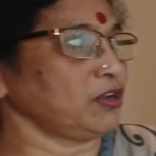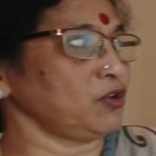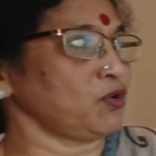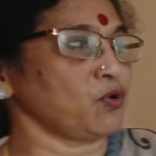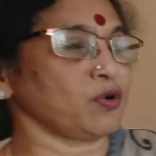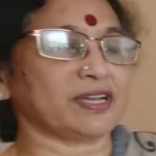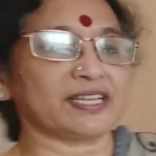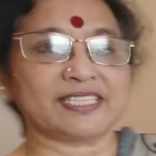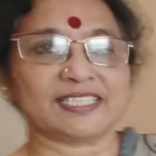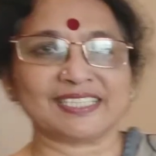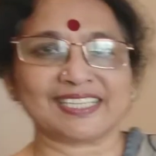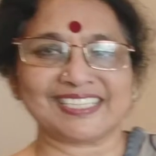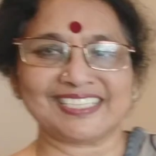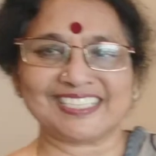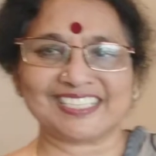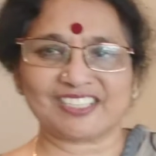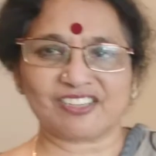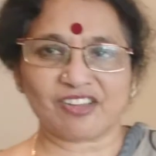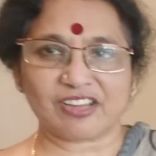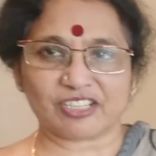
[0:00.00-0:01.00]
locus
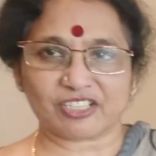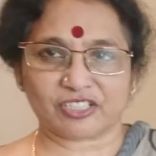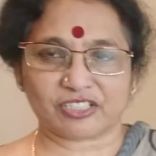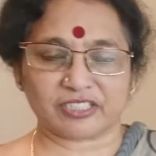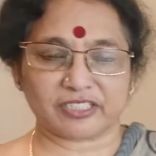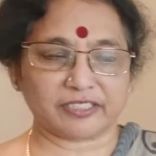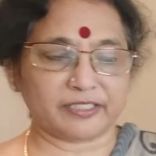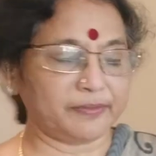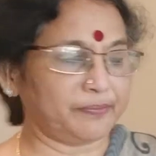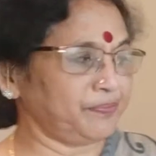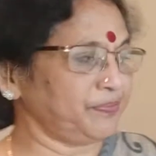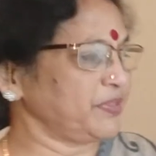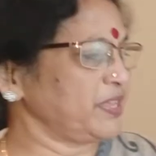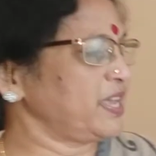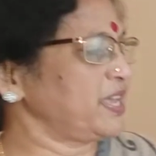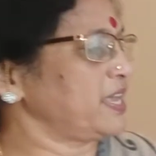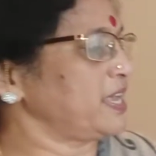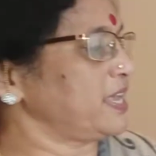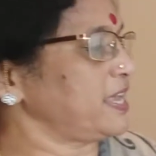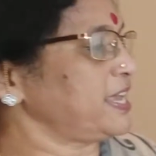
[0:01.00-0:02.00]
construction
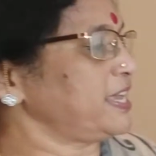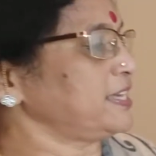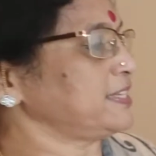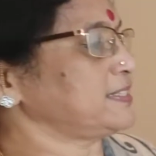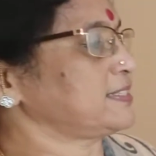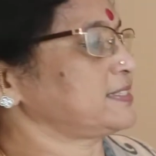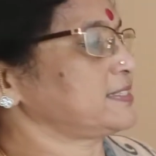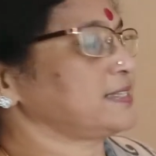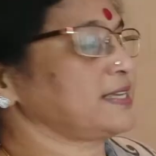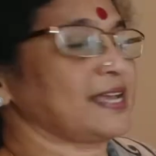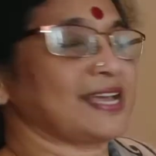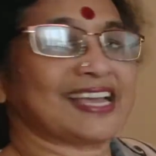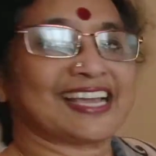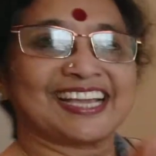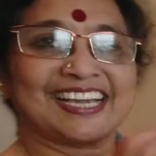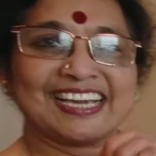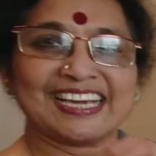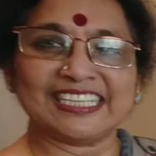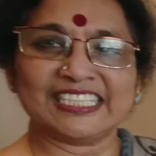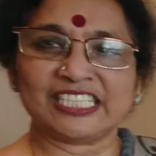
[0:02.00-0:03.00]
is:
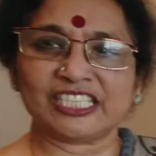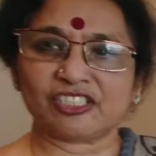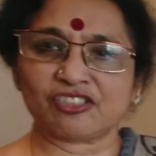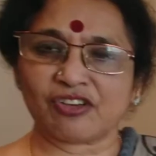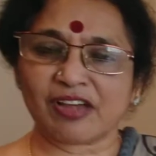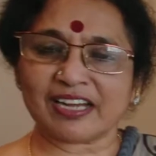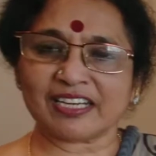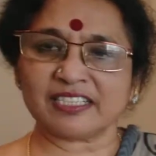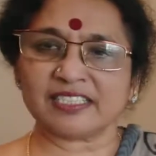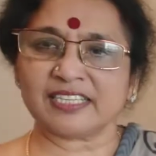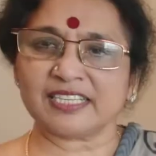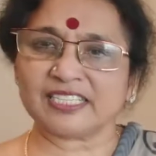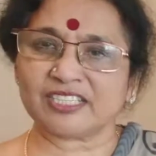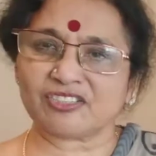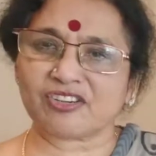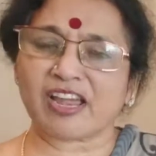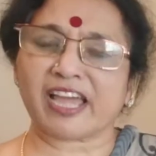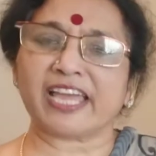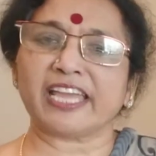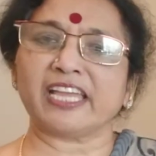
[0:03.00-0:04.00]
construct a
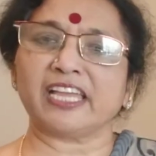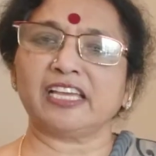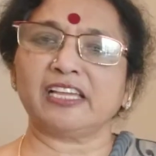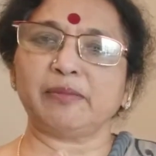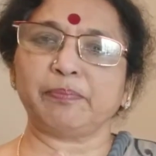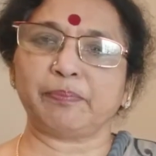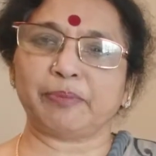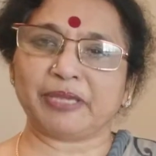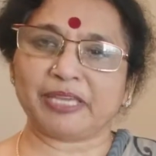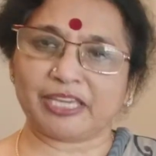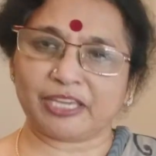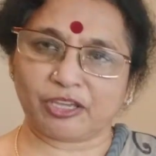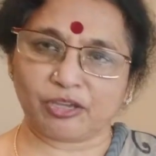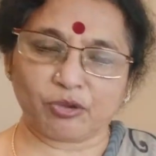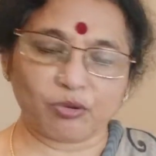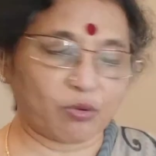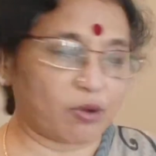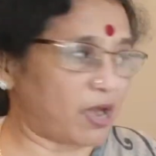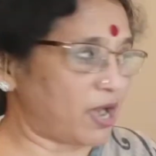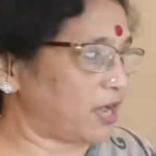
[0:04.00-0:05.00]
triangle
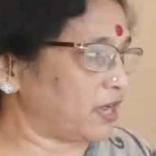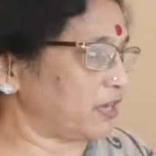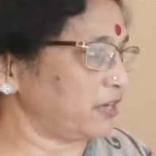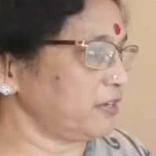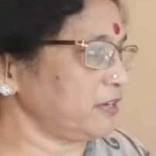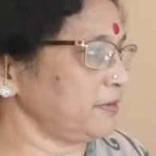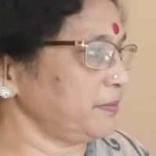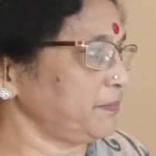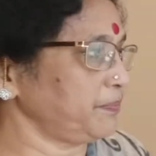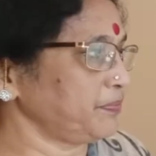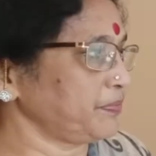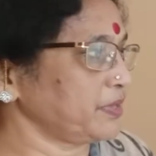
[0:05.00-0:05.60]
PQR,